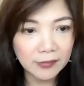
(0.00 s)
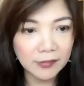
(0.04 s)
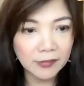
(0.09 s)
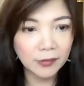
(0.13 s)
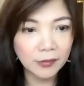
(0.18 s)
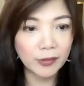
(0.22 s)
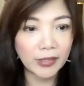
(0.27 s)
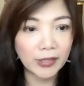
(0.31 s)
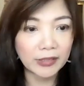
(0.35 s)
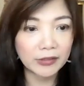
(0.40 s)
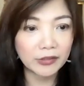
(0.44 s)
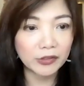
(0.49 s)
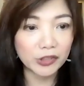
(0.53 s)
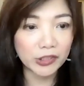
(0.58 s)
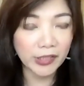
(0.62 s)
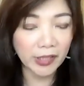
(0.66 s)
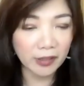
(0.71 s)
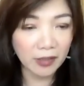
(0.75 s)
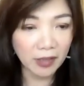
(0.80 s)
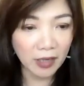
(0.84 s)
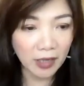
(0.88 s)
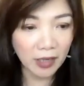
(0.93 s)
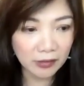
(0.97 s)
We had to
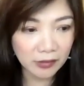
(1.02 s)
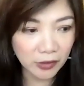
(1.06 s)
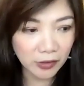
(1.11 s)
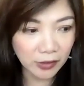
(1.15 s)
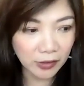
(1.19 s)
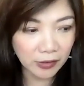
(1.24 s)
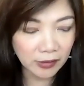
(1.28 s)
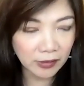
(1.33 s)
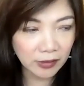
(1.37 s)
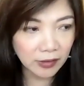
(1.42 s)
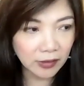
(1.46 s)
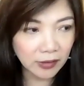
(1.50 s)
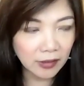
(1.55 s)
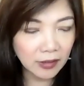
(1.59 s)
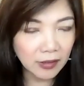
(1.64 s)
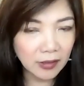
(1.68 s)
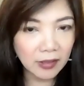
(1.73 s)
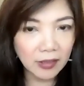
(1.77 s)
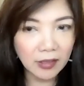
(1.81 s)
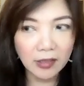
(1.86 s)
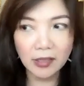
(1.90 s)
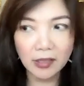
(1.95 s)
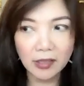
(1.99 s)
share a hot dog.
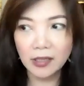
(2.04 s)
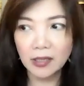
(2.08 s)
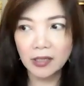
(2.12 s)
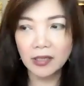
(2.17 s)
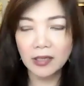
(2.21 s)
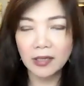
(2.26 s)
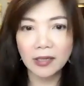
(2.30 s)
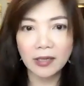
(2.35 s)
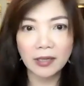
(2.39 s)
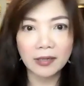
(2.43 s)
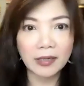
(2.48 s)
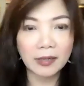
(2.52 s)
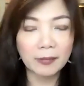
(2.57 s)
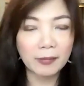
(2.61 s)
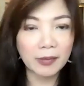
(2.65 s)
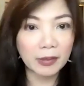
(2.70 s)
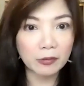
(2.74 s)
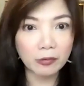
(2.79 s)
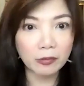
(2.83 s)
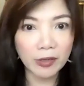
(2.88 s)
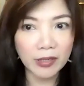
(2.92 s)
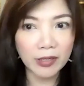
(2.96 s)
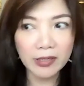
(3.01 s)
And I'm
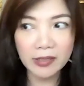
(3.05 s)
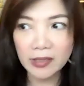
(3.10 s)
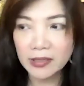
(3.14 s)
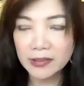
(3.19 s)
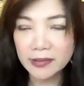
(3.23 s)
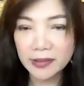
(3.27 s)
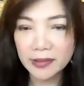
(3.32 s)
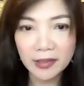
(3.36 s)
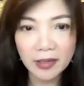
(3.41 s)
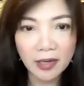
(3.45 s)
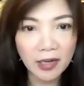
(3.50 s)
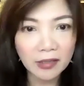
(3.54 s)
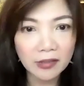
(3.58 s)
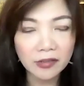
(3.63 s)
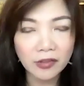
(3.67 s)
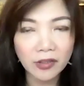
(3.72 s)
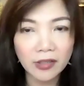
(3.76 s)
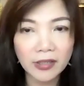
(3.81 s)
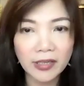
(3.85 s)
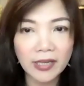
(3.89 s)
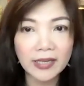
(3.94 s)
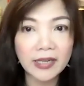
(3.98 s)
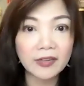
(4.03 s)
like, why did they say hot
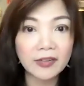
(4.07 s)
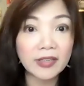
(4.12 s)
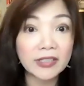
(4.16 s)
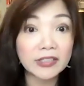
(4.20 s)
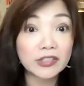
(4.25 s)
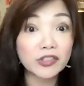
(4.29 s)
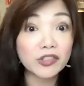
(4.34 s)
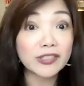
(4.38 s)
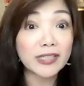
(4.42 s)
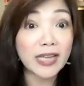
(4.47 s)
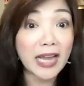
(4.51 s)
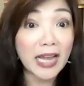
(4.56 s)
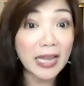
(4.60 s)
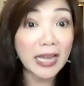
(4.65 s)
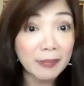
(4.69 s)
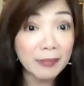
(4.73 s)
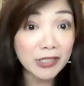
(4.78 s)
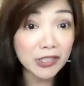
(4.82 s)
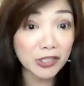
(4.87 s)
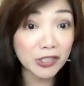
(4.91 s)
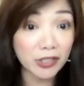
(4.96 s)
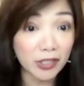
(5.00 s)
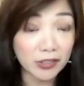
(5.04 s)
dog? And I realized because I'm
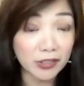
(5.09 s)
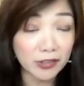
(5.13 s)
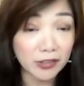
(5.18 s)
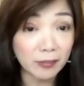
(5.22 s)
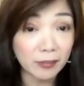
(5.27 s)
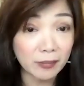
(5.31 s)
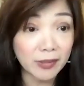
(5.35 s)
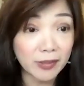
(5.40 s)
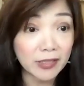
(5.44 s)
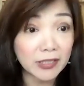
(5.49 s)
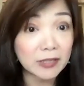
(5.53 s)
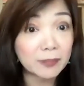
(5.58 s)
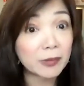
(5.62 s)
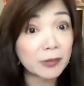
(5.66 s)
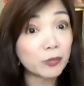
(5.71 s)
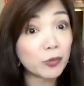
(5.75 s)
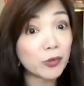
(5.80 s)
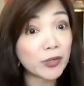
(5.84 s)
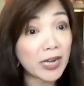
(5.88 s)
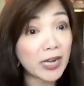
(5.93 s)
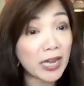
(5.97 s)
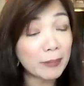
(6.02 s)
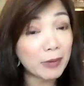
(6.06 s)
in charge of the meals, but
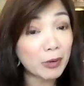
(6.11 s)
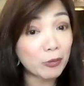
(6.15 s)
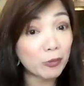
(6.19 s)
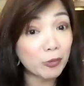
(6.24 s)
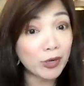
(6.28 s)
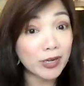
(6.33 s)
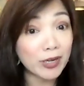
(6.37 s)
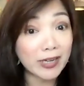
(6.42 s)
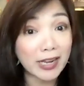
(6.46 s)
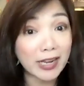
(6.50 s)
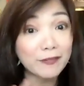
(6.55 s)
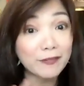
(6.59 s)
when I'm at work, I